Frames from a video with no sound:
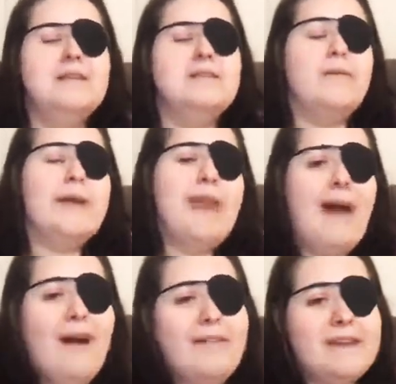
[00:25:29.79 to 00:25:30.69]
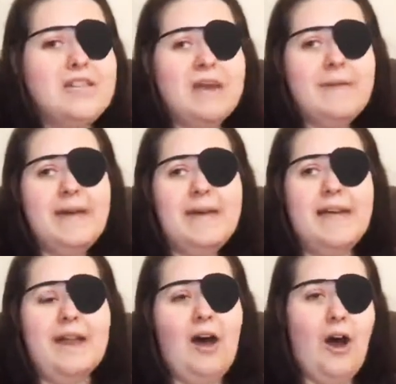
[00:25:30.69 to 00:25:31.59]
So we get out, they check me
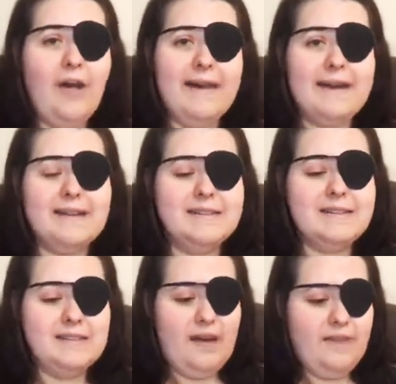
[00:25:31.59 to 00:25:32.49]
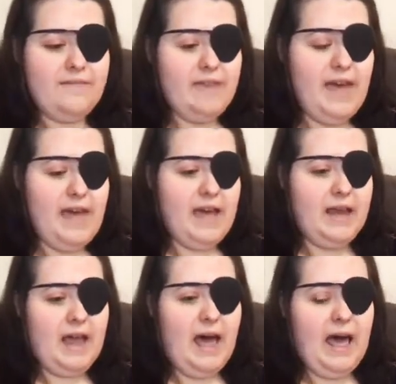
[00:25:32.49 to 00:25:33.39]
in, all that good stuff,
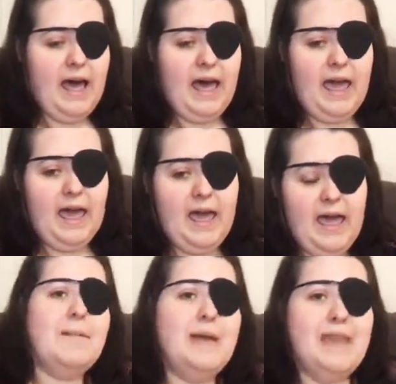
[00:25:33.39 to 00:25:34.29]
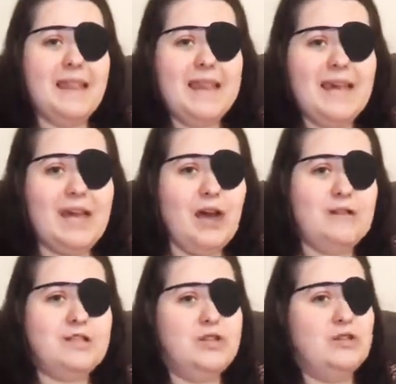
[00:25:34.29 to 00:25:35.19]
and I immediately
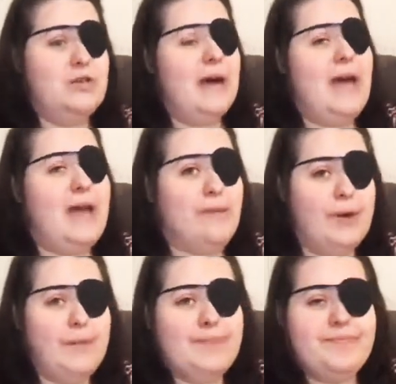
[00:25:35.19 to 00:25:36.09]
go to a room.